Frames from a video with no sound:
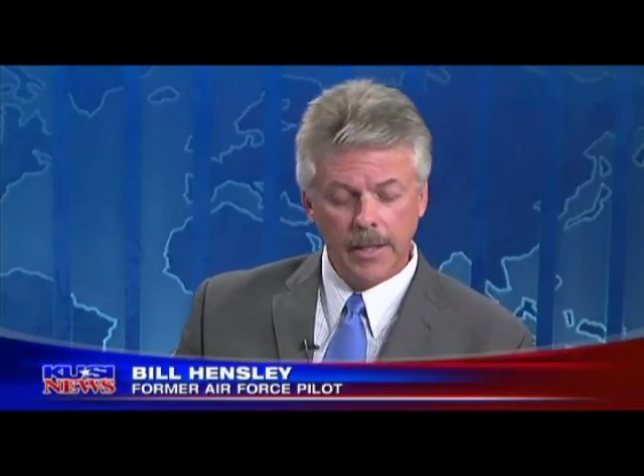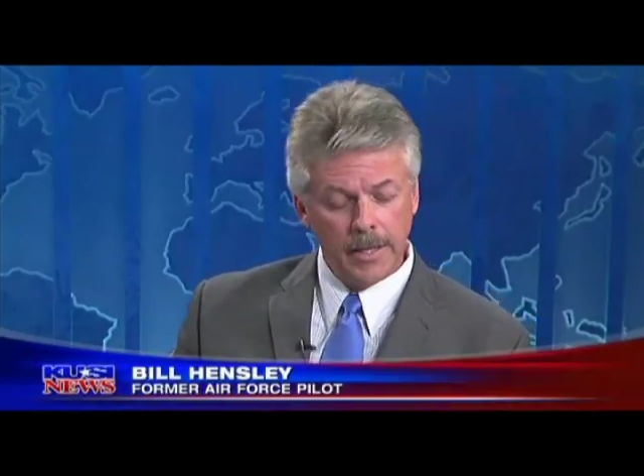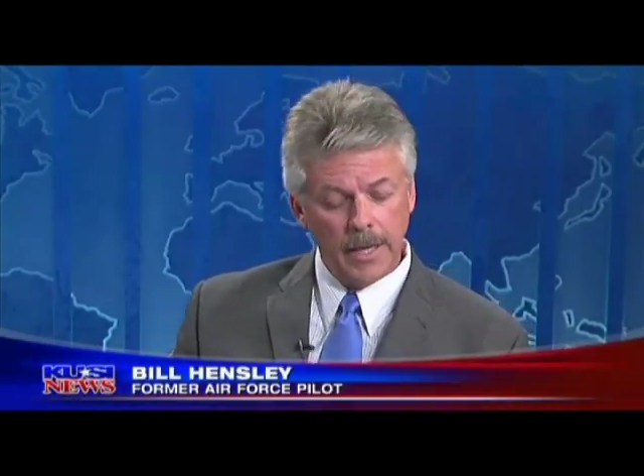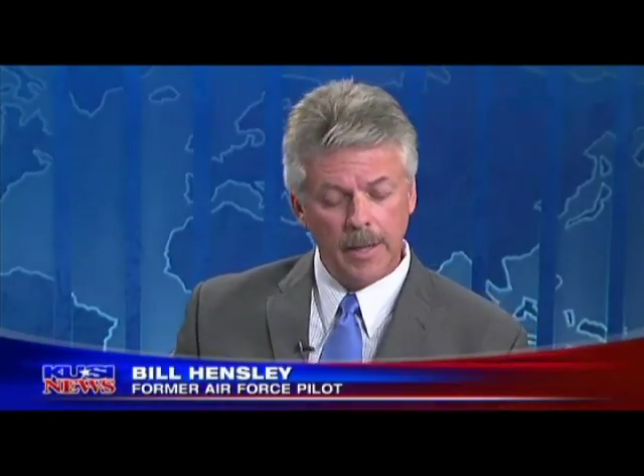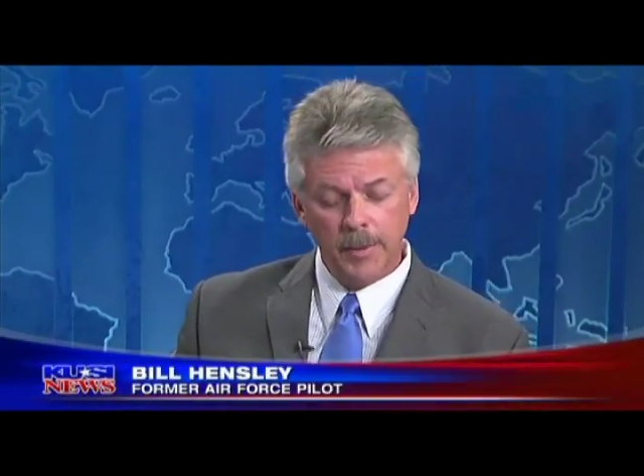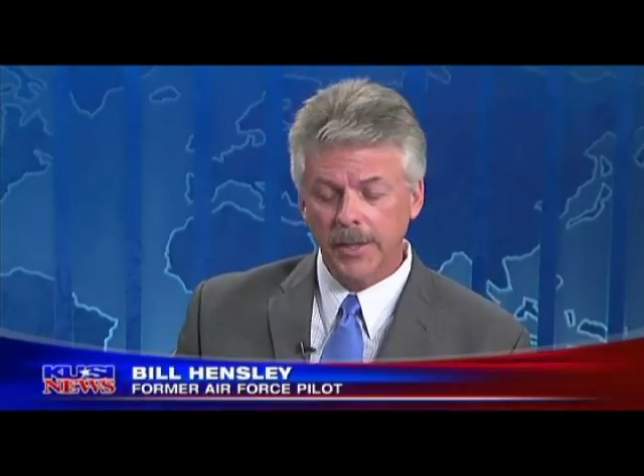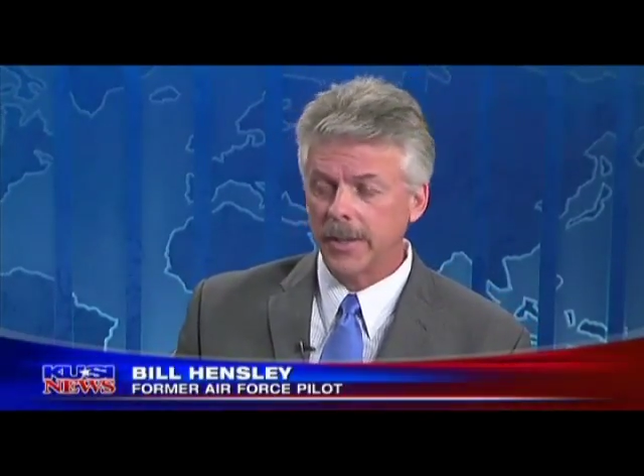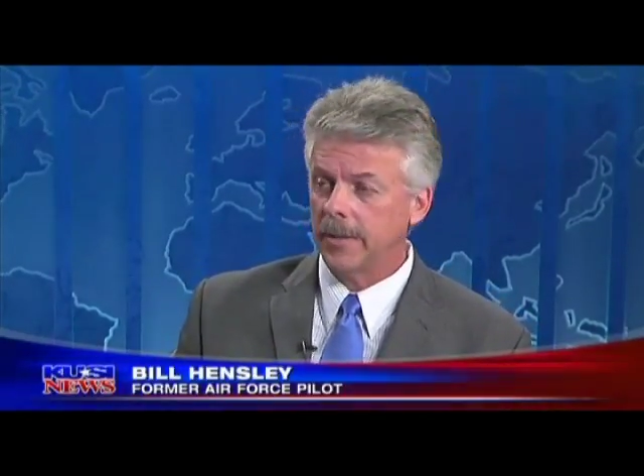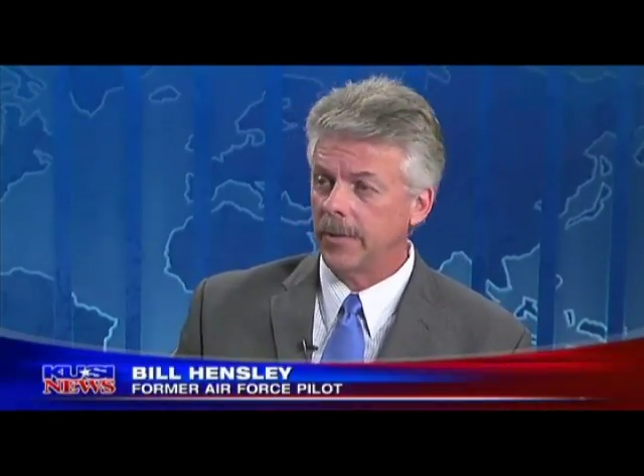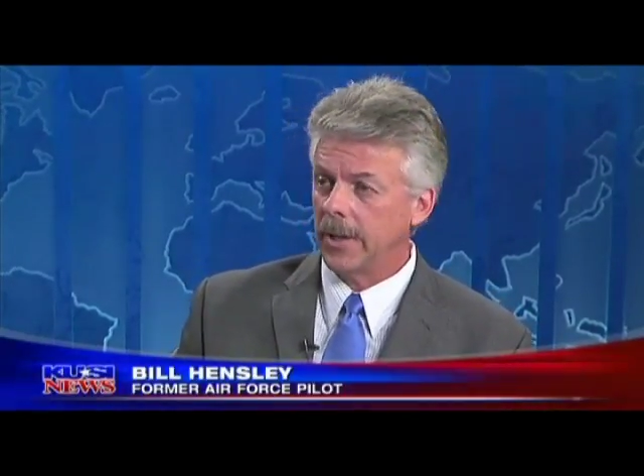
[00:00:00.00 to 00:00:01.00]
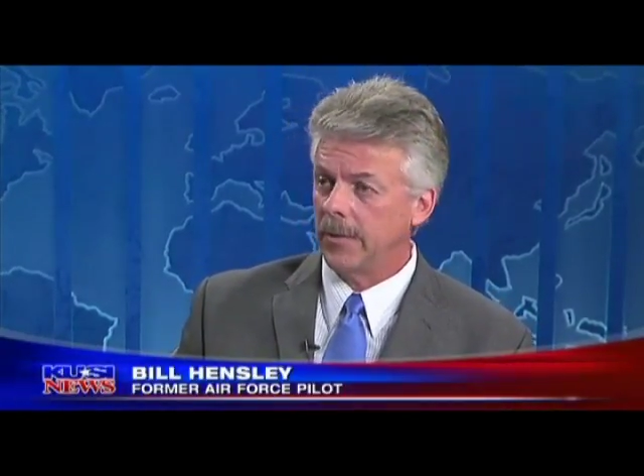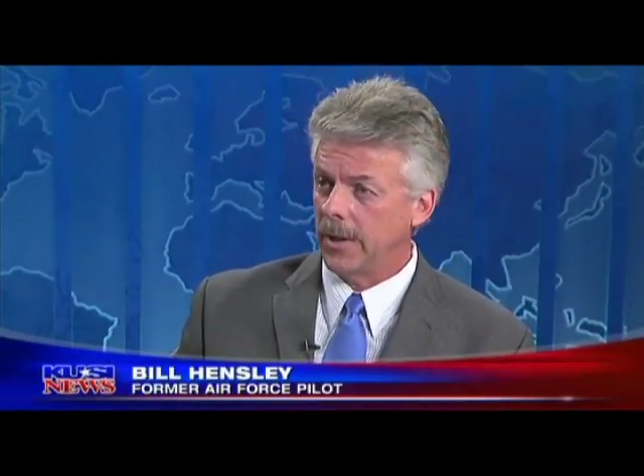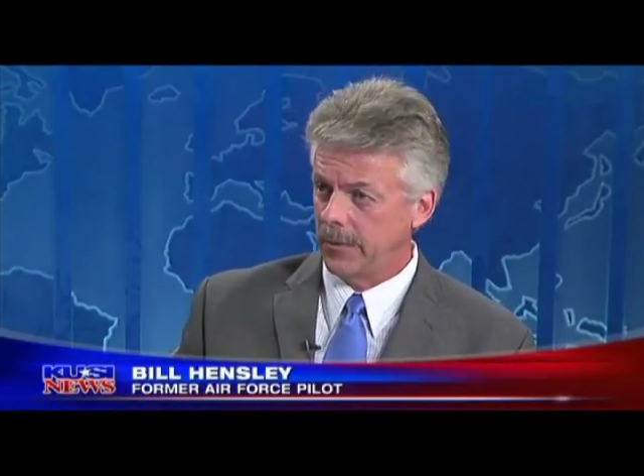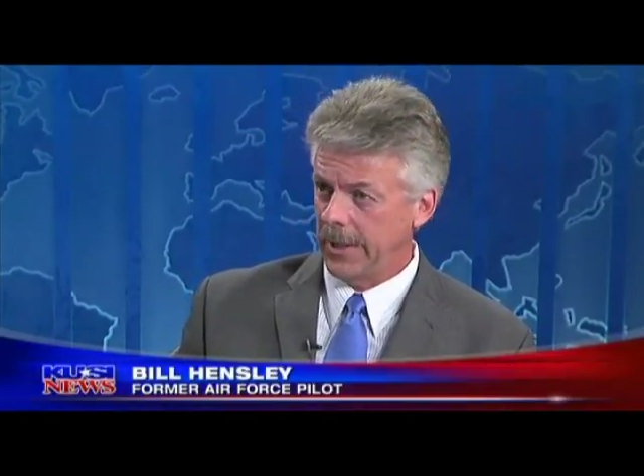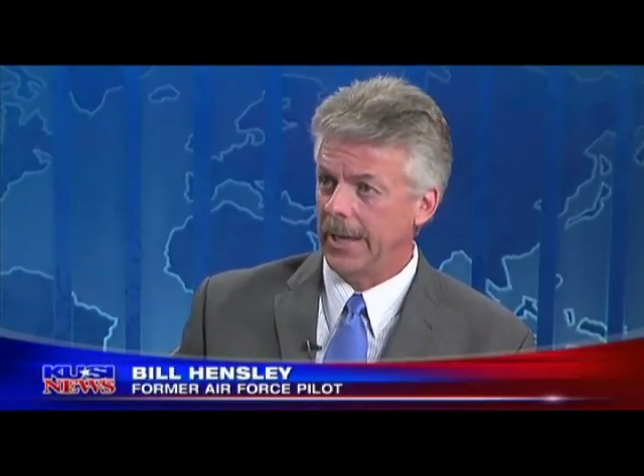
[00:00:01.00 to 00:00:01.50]
The object of
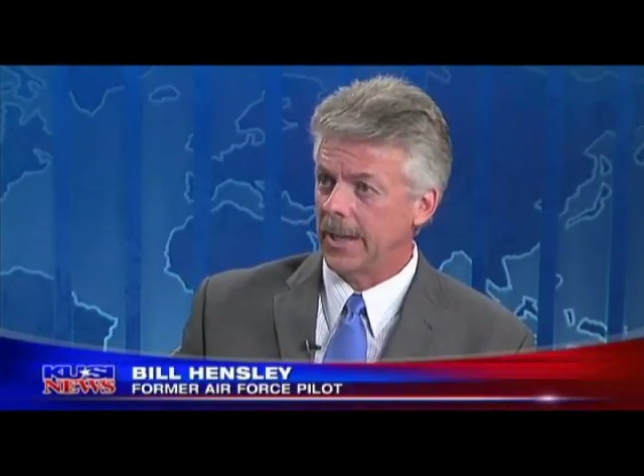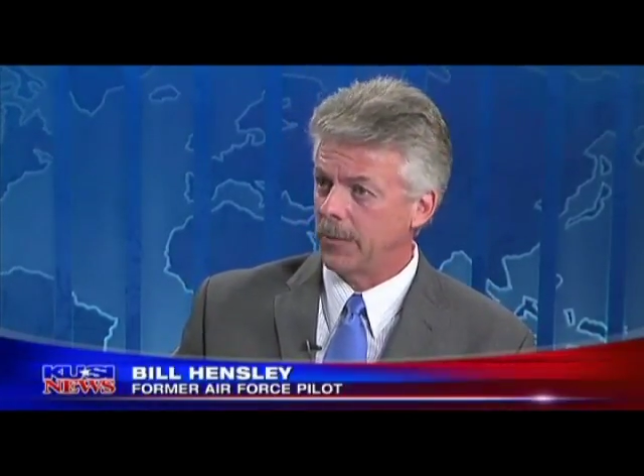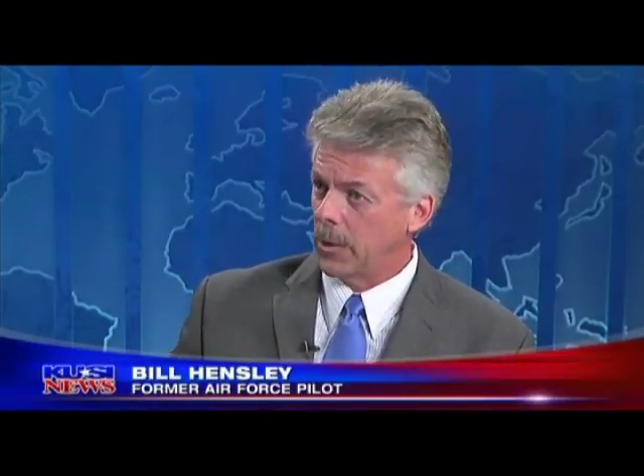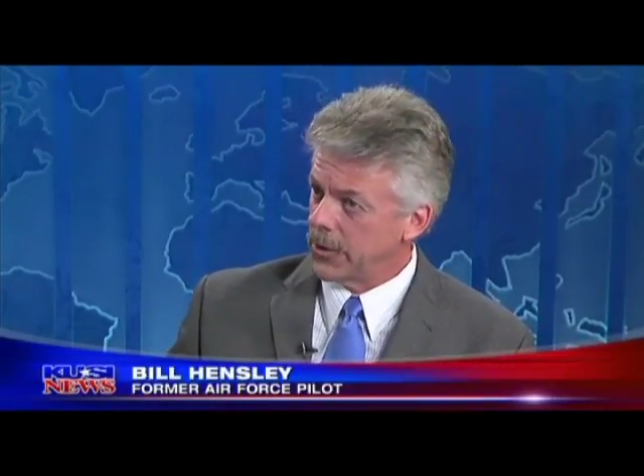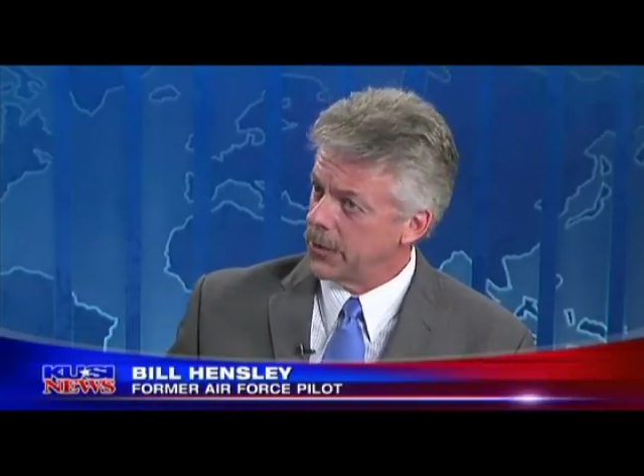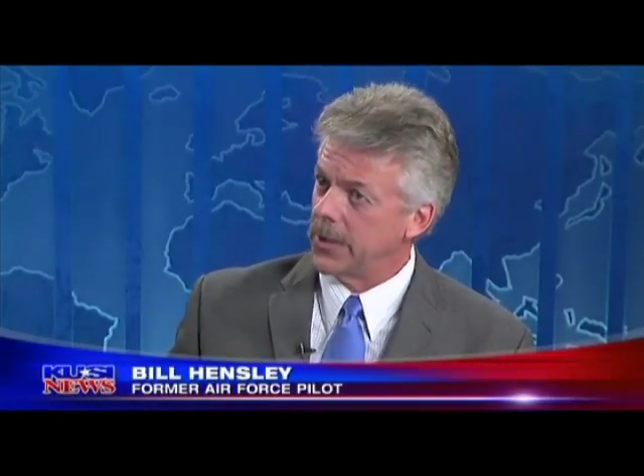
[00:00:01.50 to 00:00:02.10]
a takeoff, of course,